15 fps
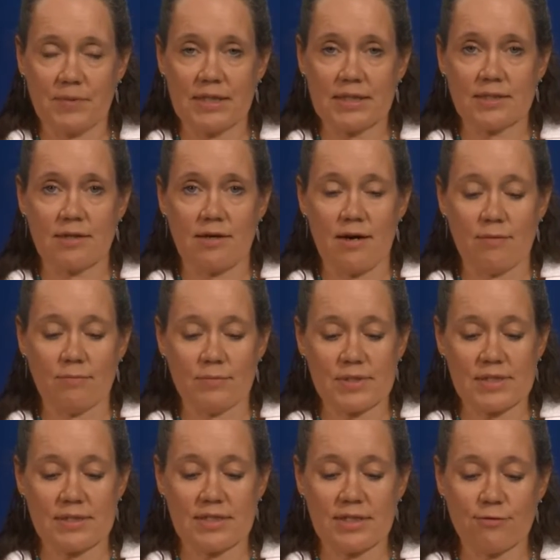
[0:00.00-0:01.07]
it
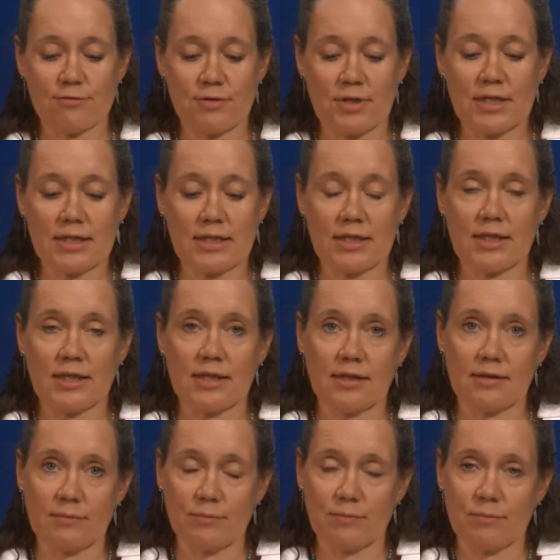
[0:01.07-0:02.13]
comes
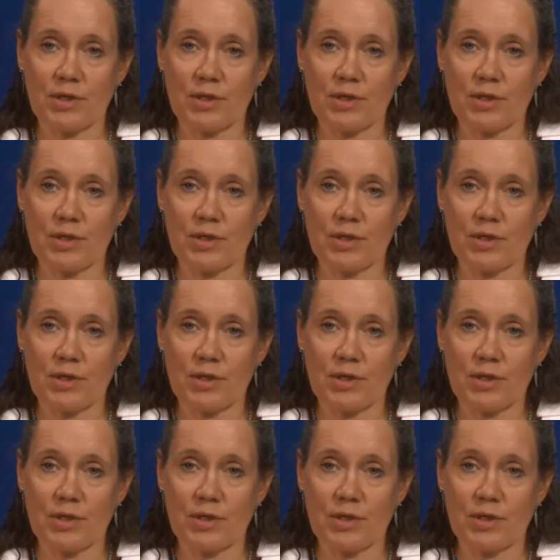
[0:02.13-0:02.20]
differently